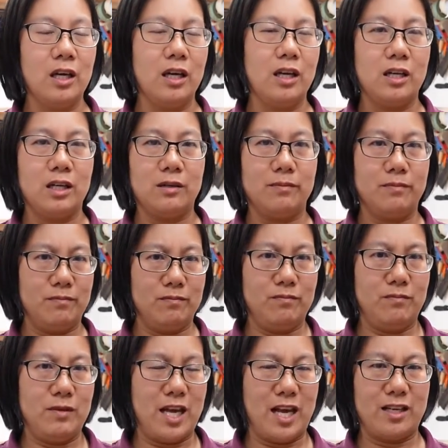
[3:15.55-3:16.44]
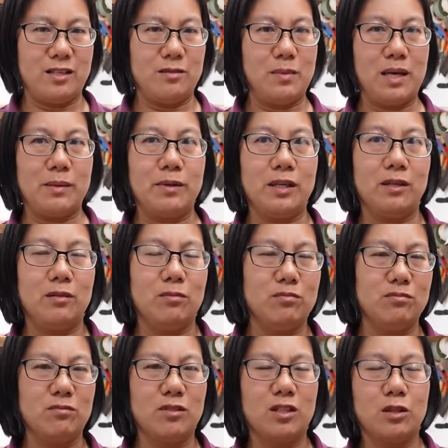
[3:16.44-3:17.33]
and
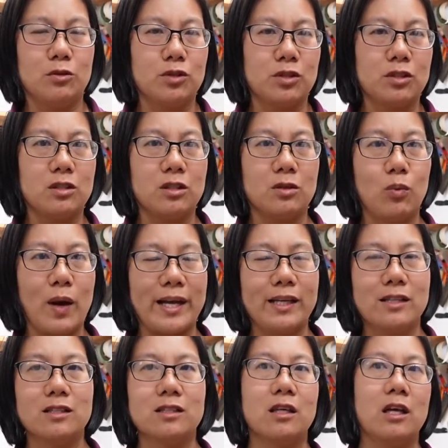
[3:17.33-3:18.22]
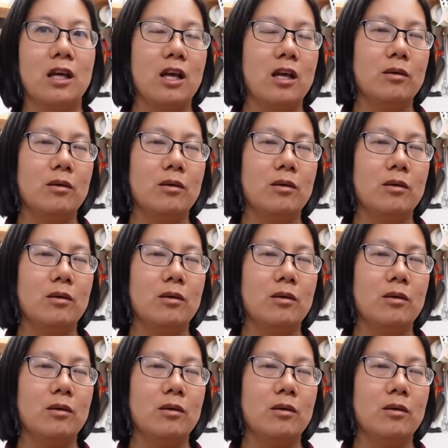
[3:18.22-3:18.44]
maybe closer to the waist,